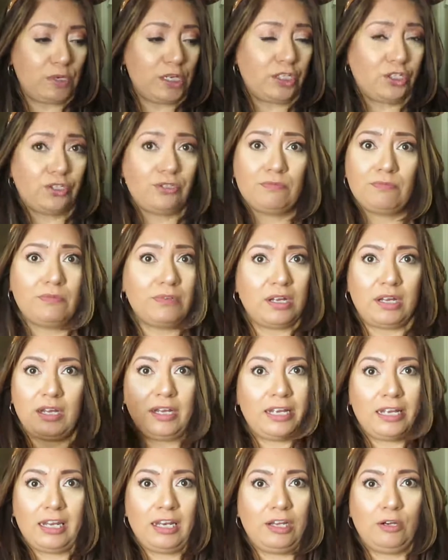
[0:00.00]
which,
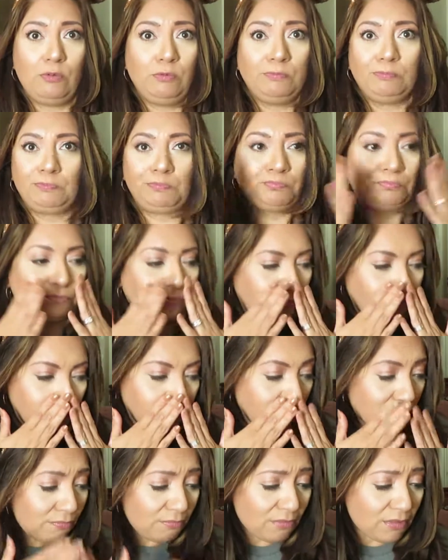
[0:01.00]
uh, hello,
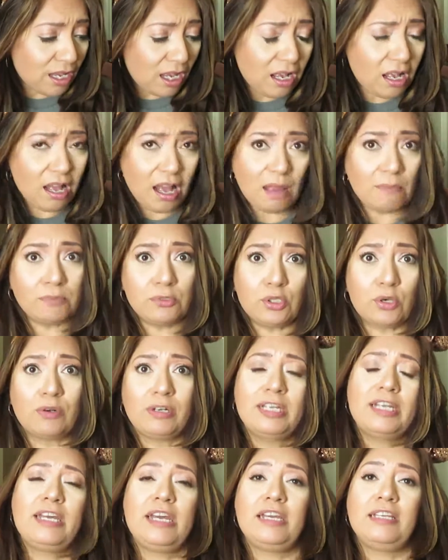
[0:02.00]
I'm
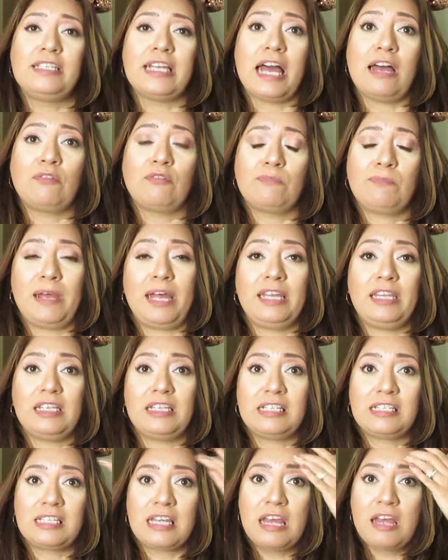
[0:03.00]
totally geeked out by
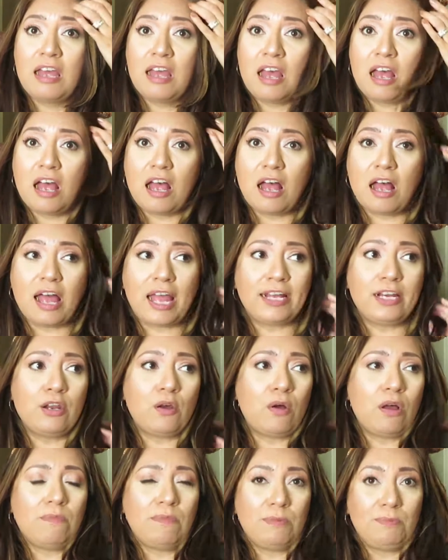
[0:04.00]
this. I
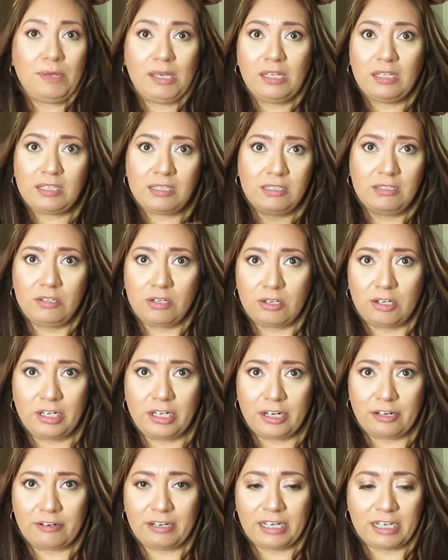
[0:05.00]
know I'm the biggest
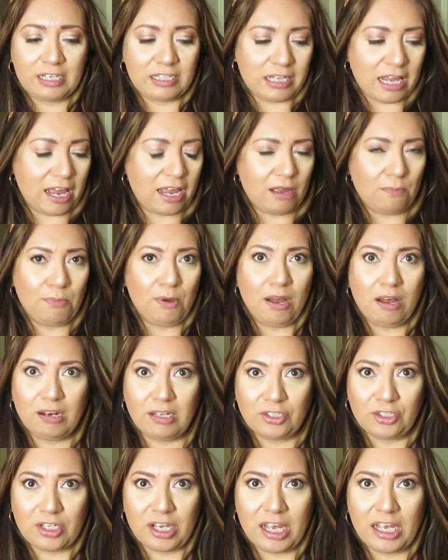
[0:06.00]
nerd there is. I
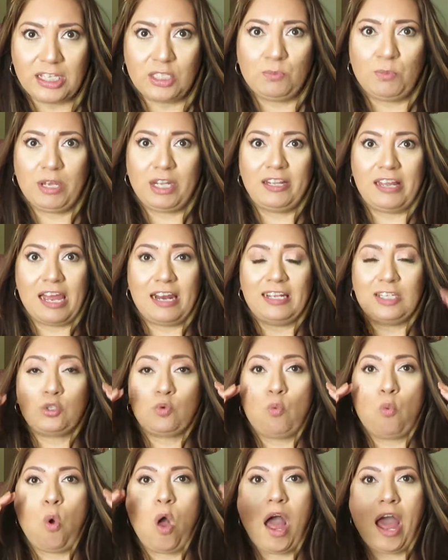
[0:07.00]
apologize, but that
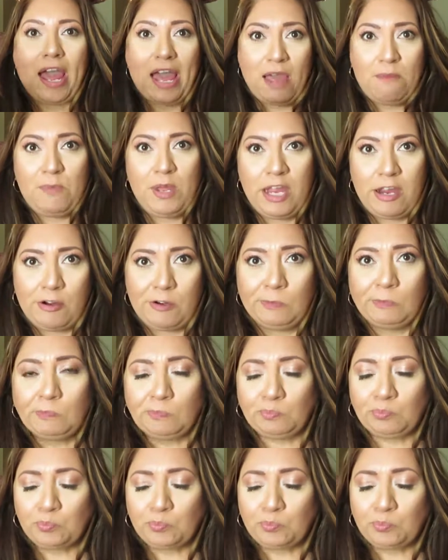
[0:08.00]
is why I'm here.